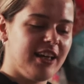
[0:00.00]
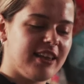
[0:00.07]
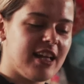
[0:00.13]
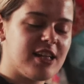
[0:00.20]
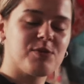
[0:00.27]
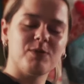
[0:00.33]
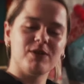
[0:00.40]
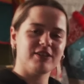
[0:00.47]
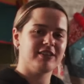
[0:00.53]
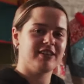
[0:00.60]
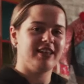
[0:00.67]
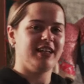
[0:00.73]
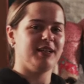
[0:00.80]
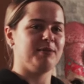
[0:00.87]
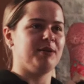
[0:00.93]
That's one
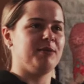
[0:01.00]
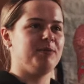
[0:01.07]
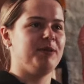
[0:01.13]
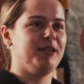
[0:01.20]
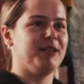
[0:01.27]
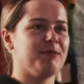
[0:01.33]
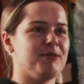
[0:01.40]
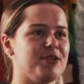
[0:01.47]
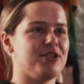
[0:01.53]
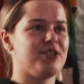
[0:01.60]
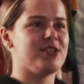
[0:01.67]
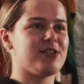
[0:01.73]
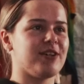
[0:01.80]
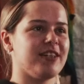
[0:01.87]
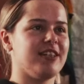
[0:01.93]
thing about being a
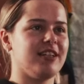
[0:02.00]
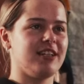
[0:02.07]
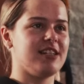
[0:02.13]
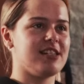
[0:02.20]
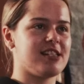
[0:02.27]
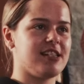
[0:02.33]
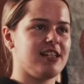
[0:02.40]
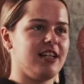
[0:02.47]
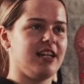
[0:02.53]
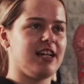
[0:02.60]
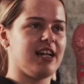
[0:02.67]
producer, I think, is that you